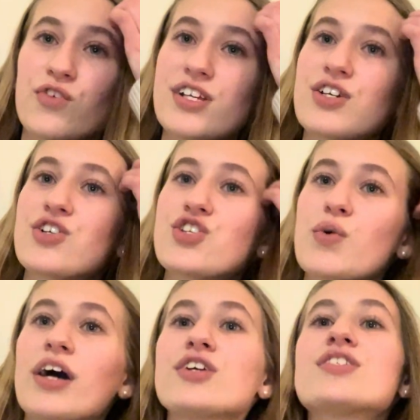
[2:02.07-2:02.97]
research to
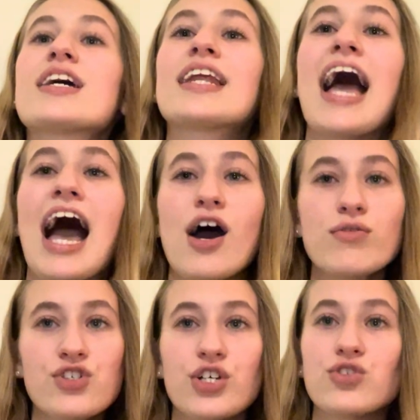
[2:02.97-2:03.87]
understand how
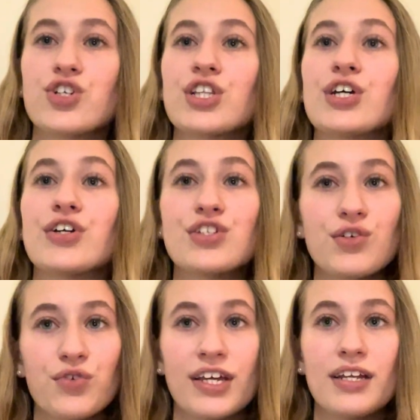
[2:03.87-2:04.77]
children learn to
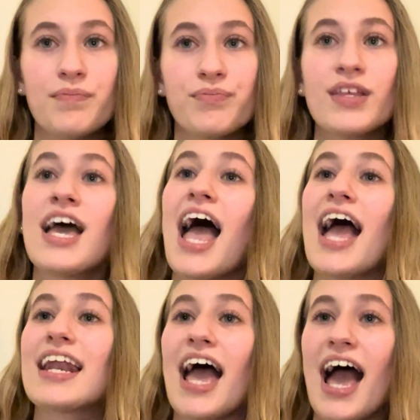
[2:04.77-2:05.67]
read
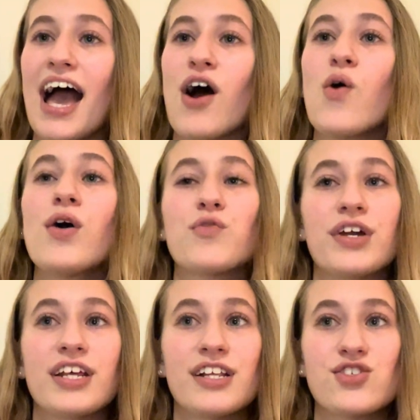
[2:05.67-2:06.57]
and how
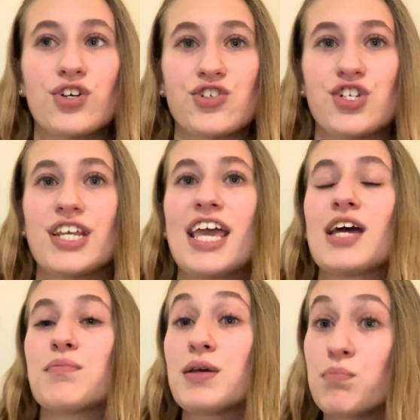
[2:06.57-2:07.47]
reading instruction
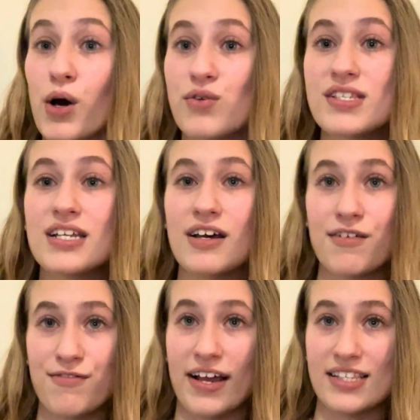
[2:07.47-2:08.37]
can be most
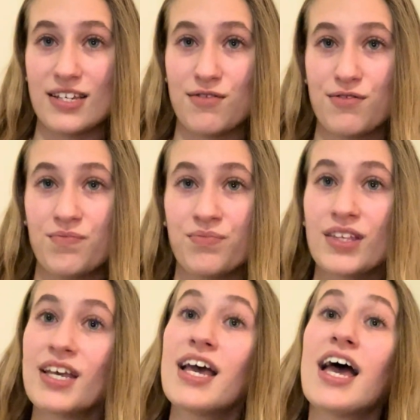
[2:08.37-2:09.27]
effective.
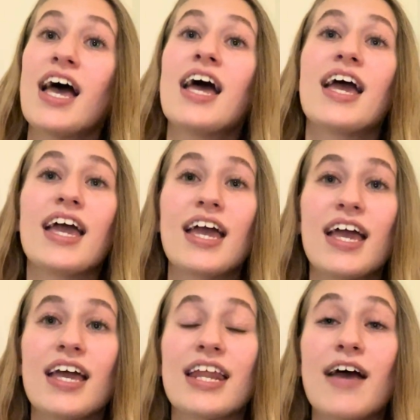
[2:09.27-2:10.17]

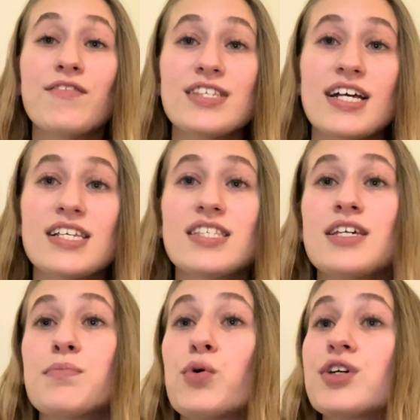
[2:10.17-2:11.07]
It emphasizes the
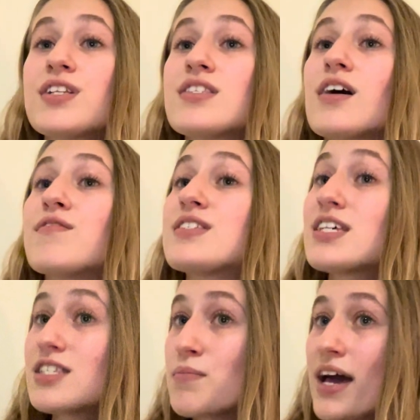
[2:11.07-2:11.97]
importance of
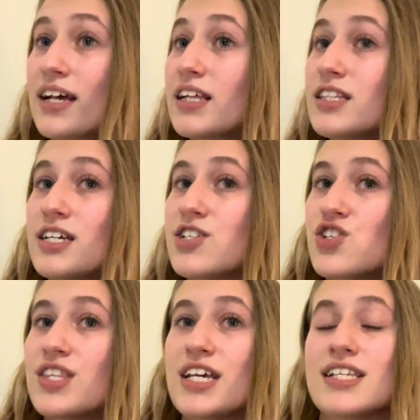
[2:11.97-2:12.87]
systematically
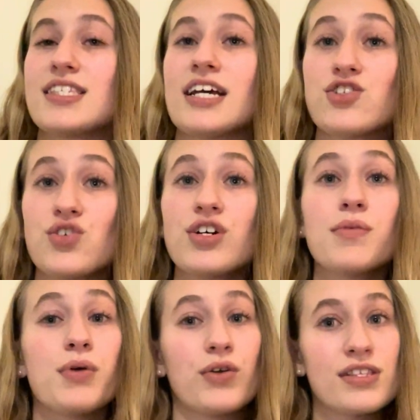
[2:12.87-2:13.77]
teaching the essential
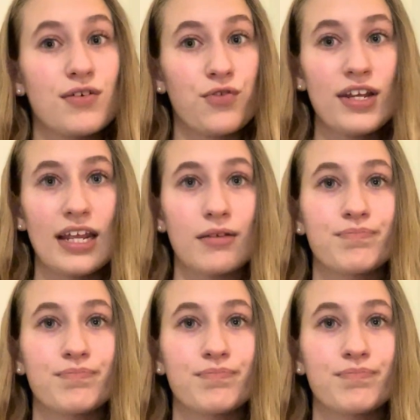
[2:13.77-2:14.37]
components of reading.